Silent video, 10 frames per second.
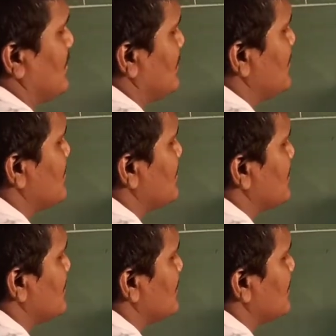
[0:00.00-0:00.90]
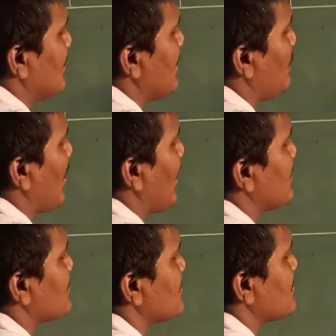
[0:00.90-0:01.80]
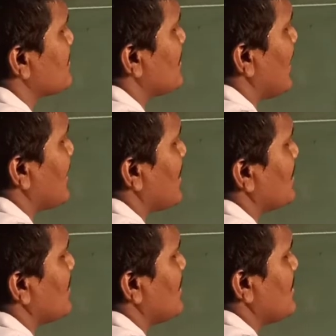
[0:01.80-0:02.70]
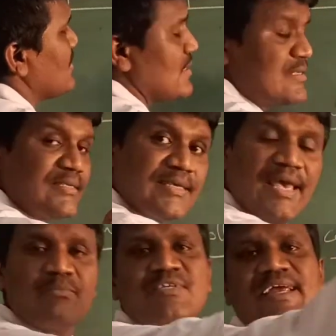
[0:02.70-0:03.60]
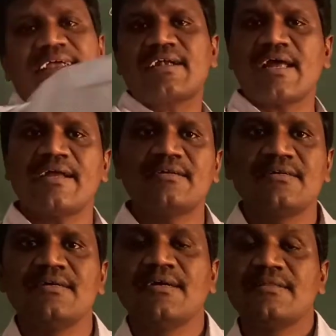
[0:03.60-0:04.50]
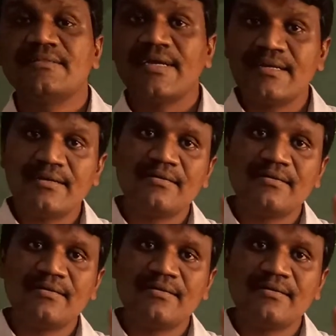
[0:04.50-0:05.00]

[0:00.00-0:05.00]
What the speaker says: these 3 points lying on the same straight line, then